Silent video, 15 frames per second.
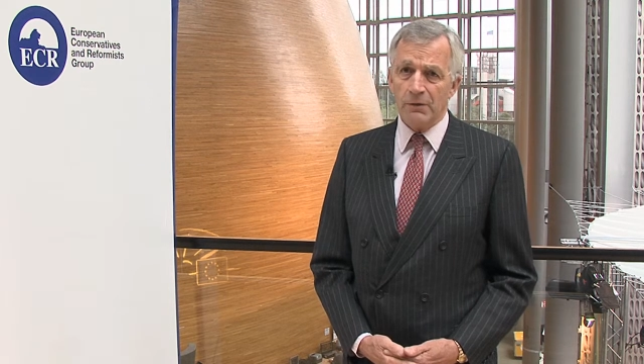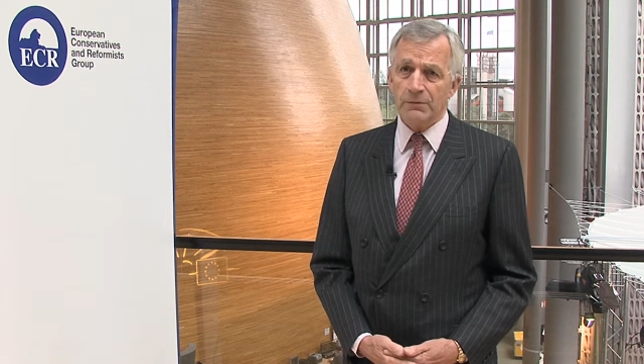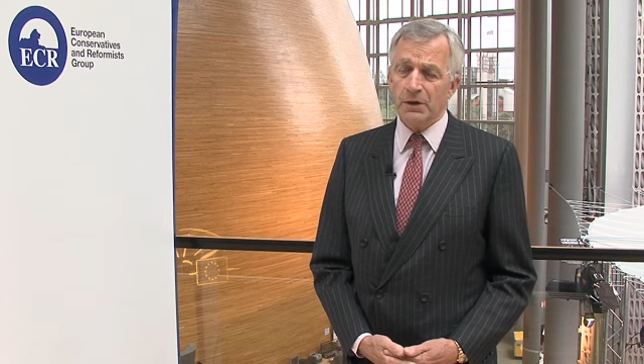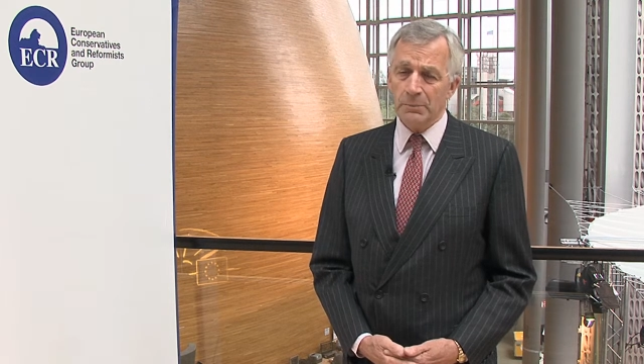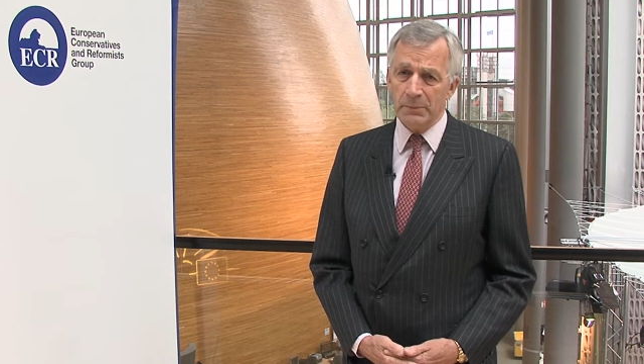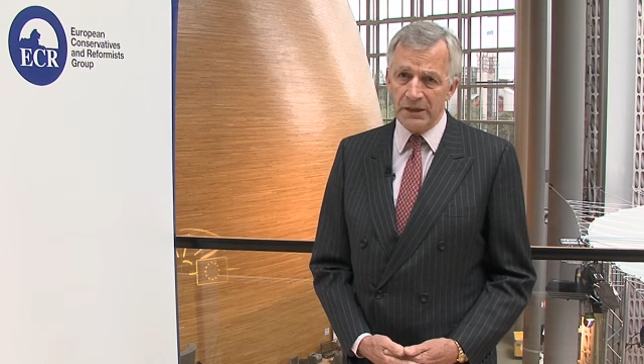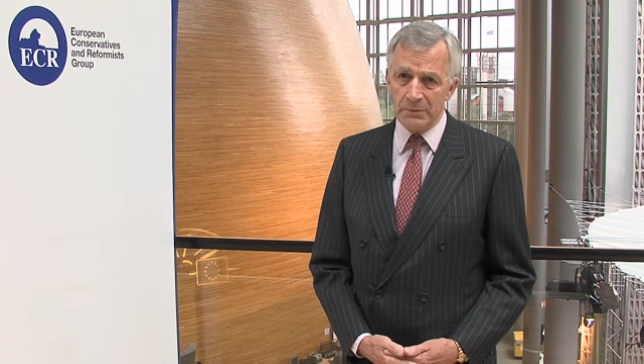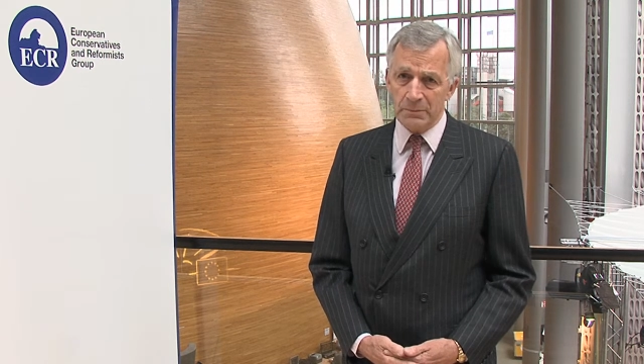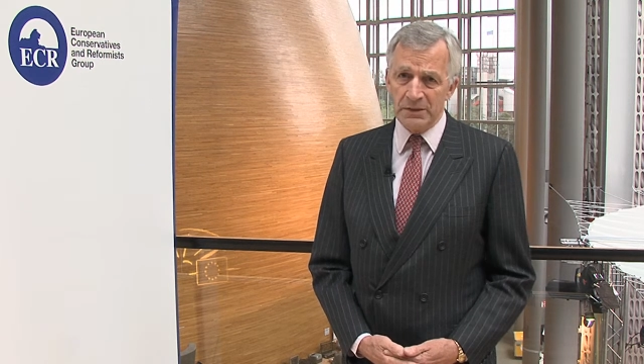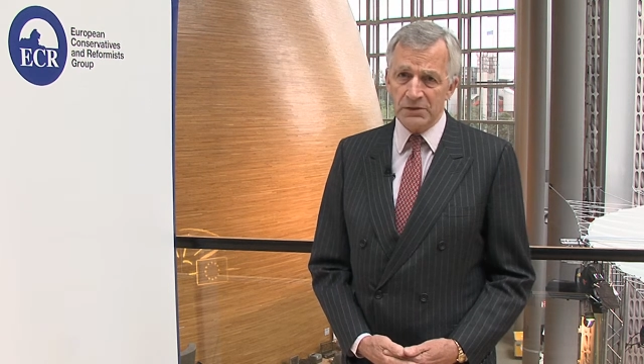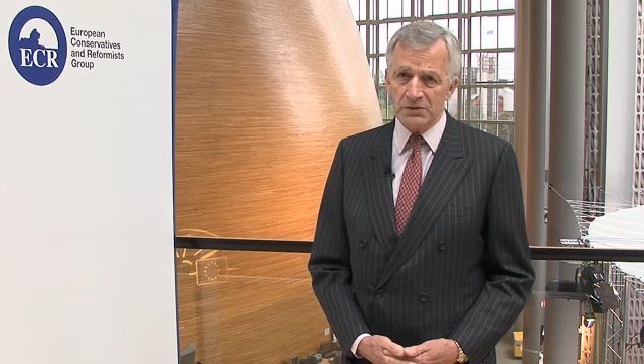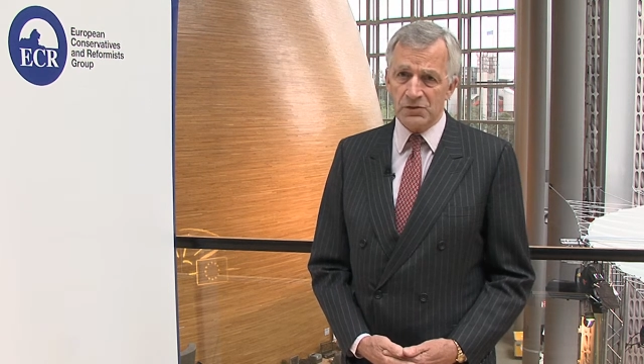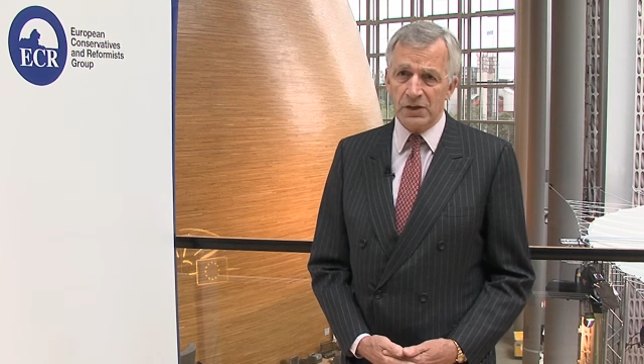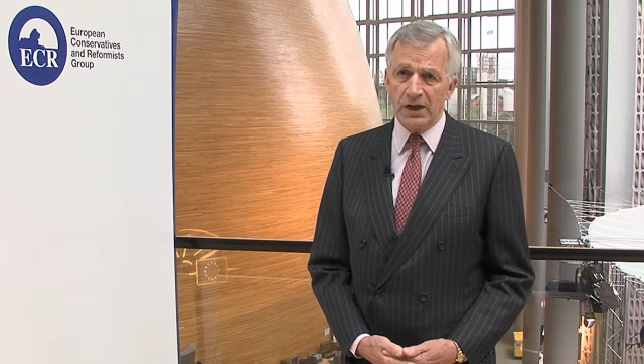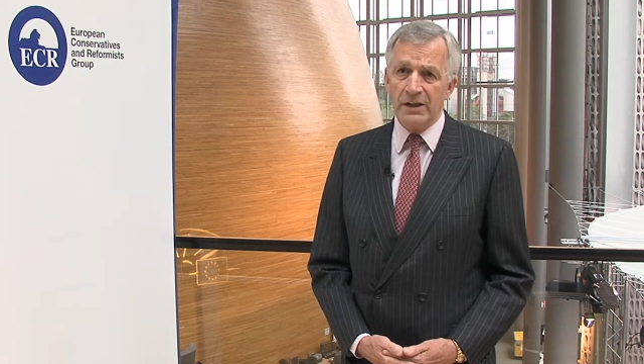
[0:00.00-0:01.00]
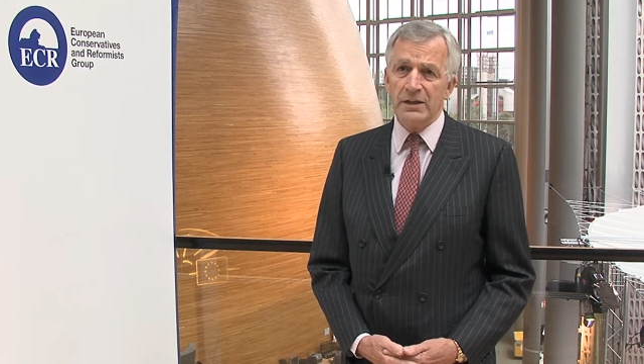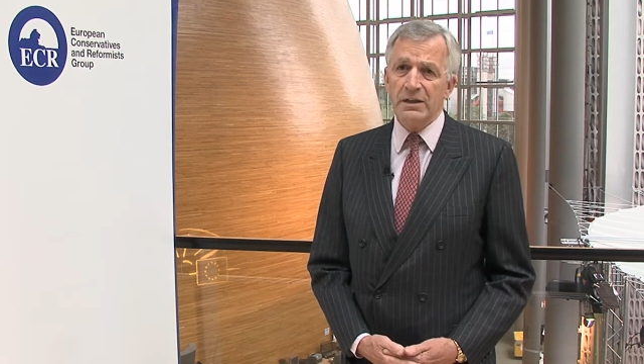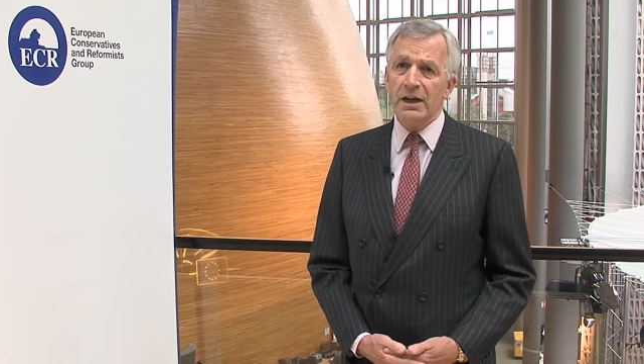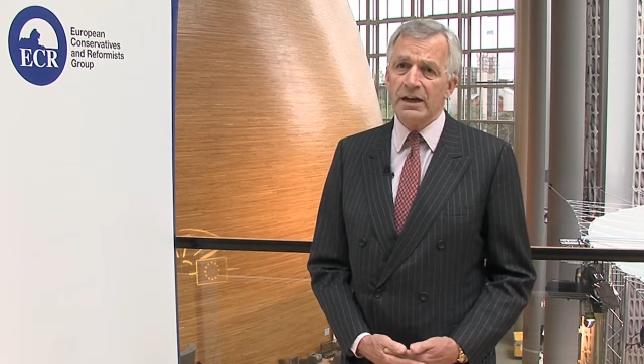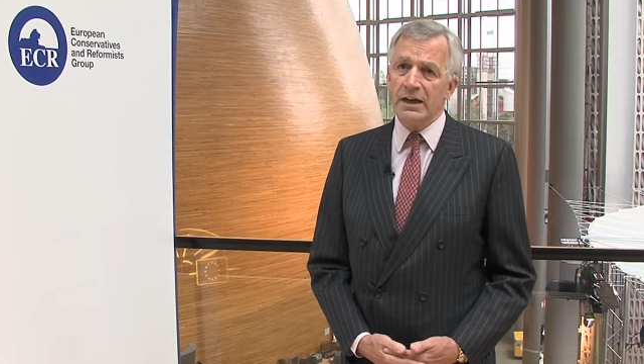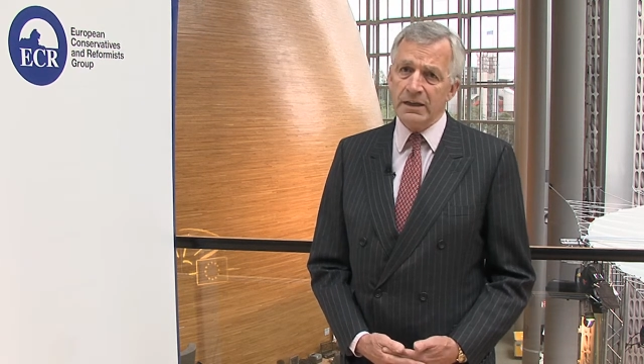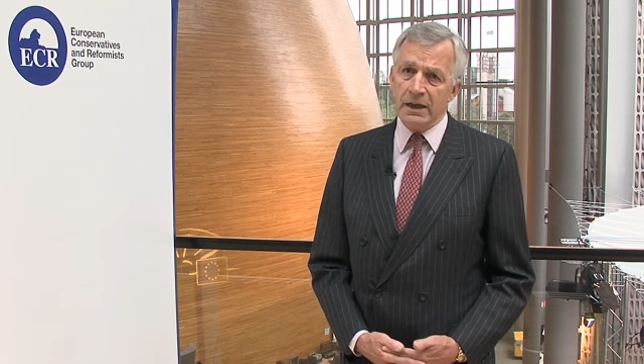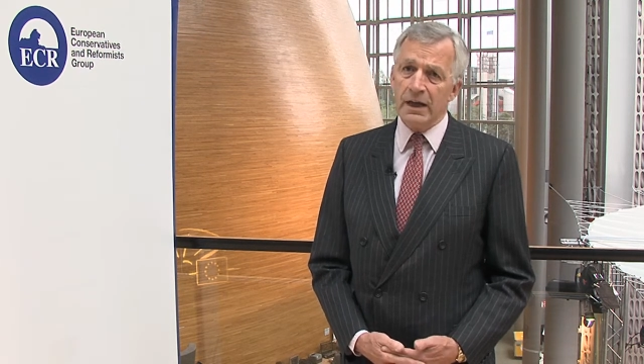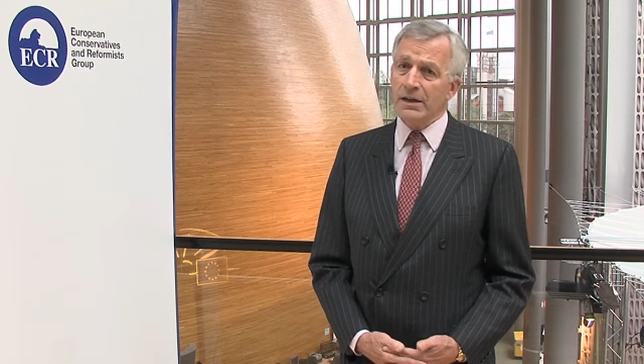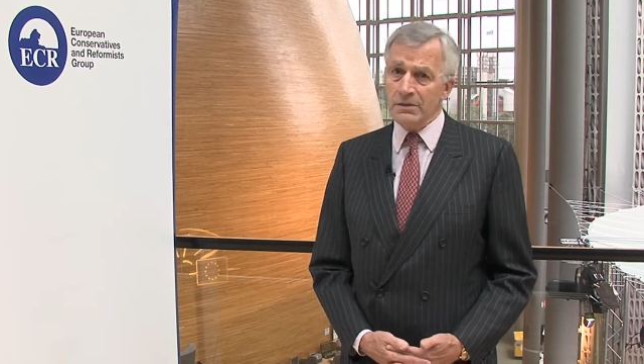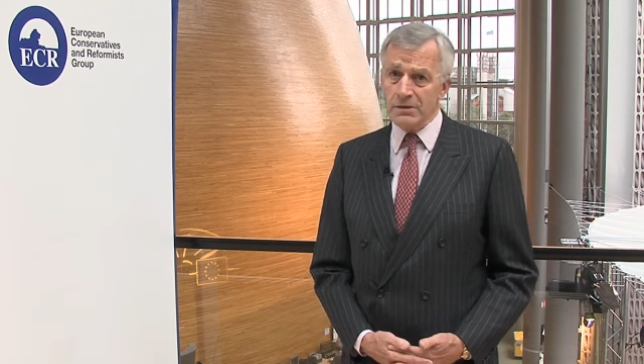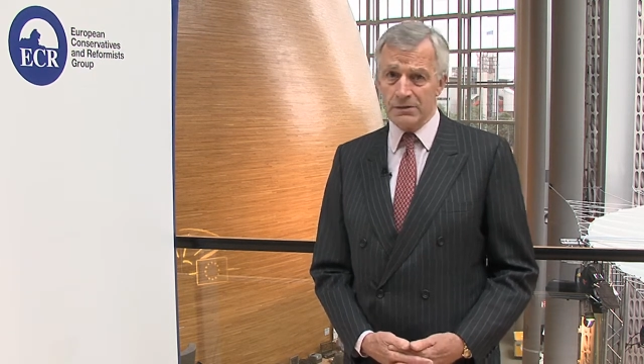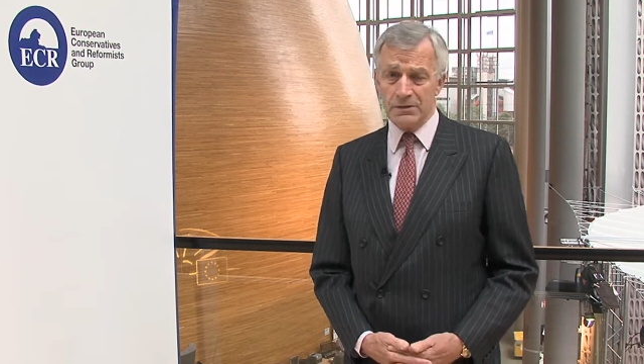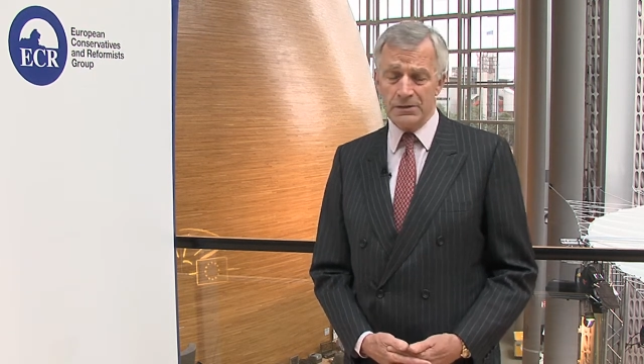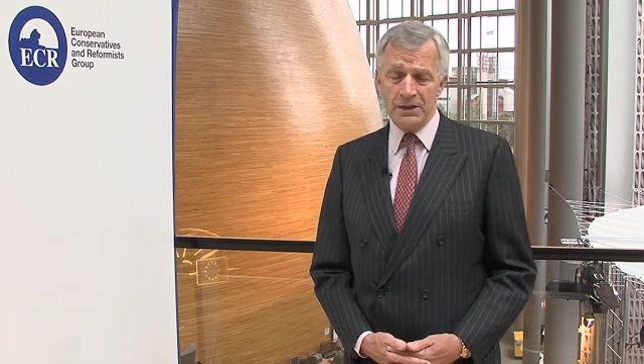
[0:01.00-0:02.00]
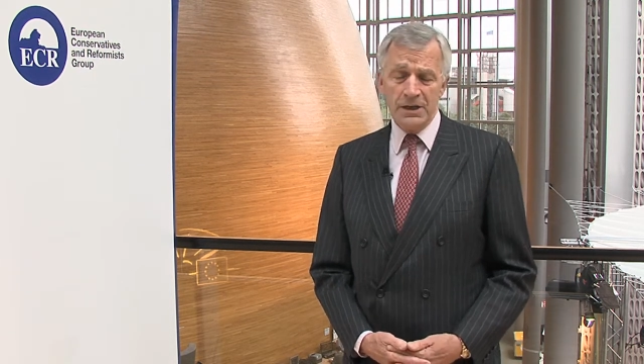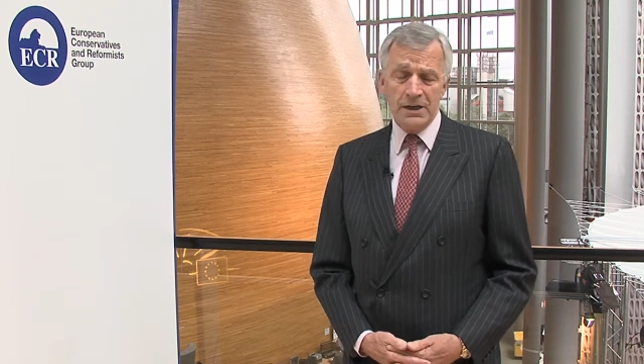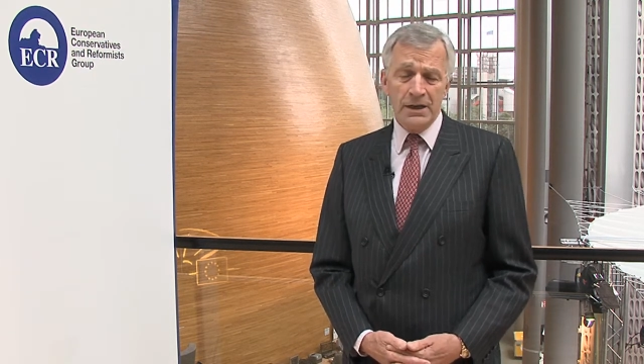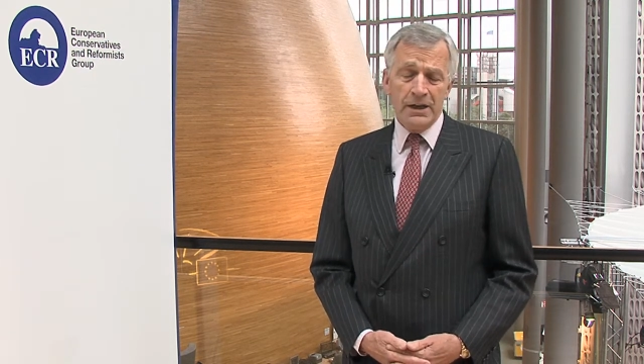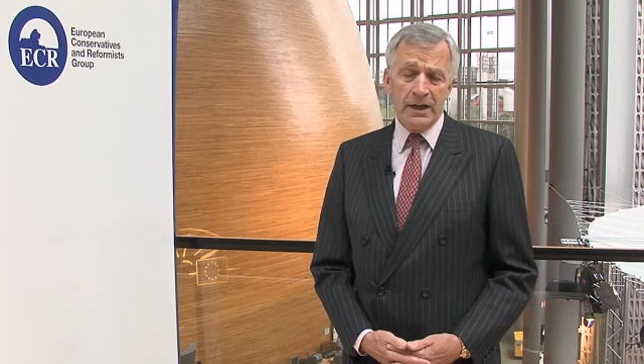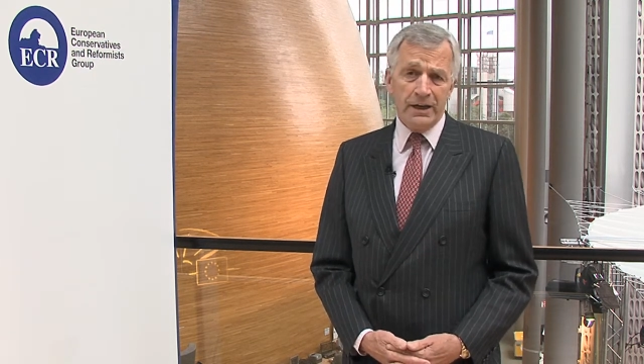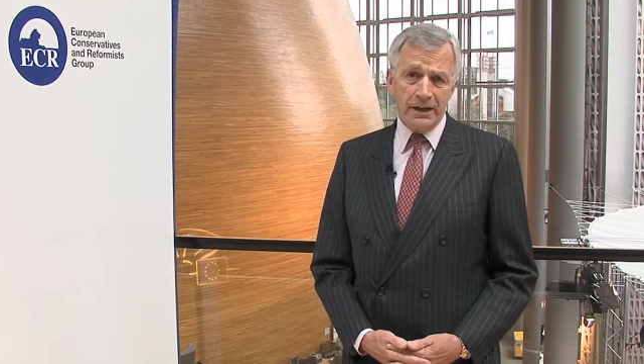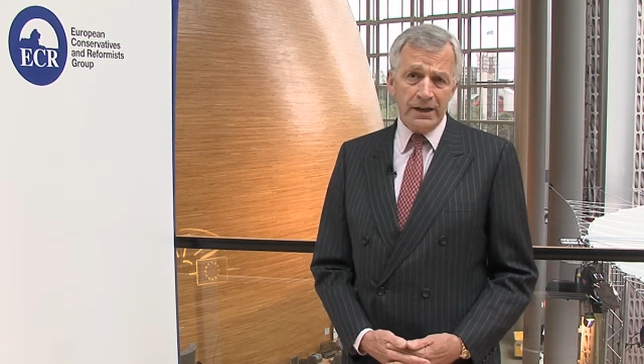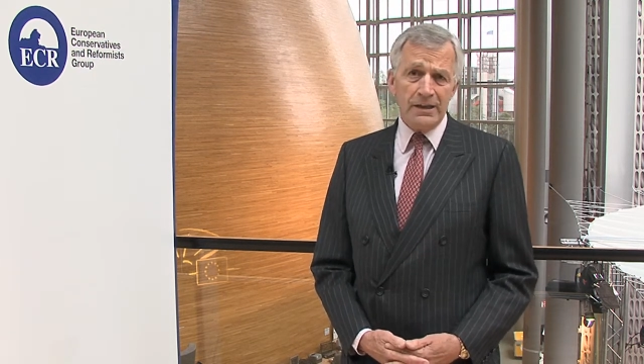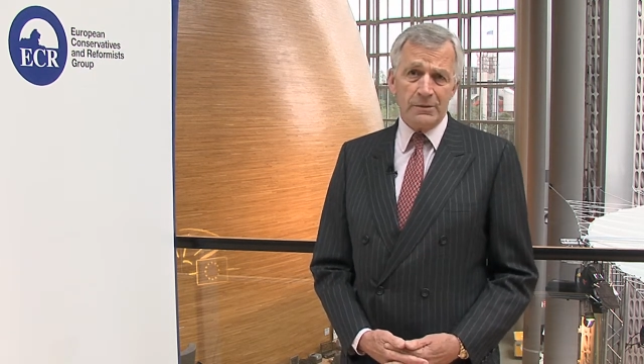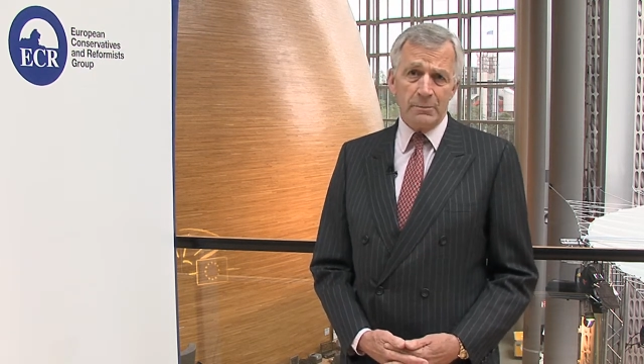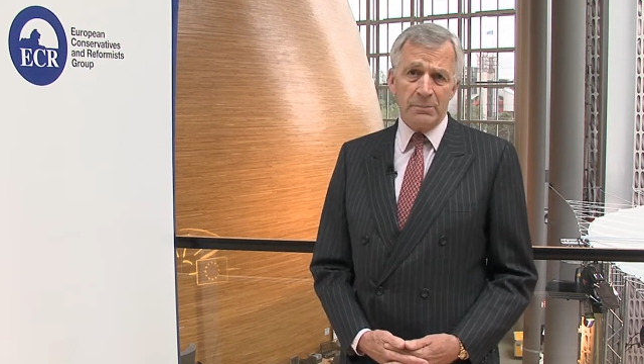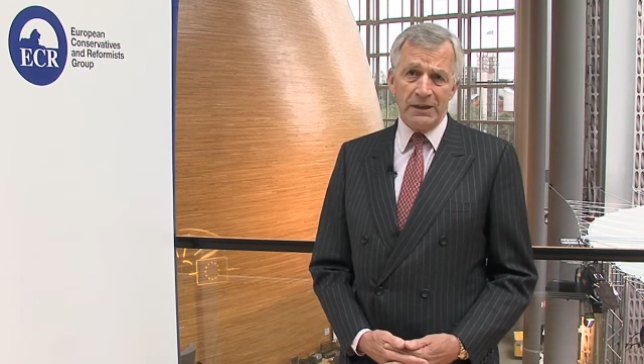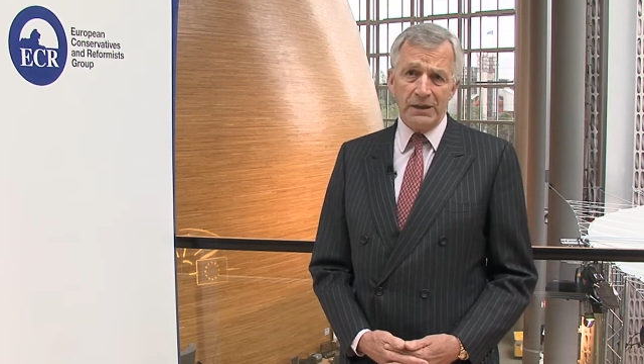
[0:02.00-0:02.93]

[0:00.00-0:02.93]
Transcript: of commitments and 908